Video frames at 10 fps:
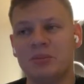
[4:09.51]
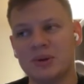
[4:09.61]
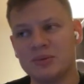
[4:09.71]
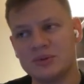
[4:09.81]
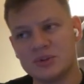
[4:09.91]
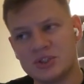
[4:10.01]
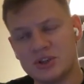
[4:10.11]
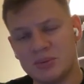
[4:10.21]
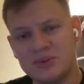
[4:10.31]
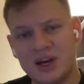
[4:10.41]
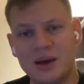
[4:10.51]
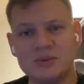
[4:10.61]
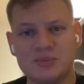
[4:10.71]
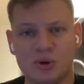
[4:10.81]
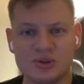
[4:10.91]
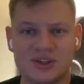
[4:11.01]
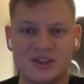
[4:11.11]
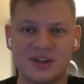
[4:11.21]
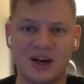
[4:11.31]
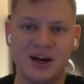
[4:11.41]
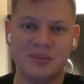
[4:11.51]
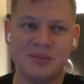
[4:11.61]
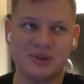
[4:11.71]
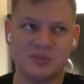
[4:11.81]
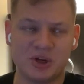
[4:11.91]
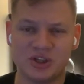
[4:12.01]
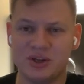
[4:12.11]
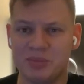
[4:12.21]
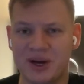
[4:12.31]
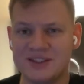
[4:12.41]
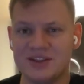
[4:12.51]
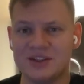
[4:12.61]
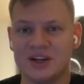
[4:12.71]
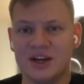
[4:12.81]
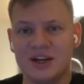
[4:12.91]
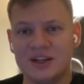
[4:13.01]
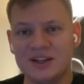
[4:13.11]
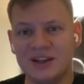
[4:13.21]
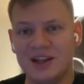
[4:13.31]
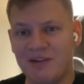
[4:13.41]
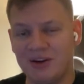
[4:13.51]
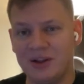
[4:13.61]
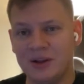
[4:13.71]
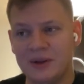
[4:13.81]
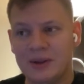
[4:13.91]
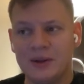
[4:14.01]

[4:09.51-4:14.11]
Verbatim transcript: But sometimes, most of the time, especially in past years, the level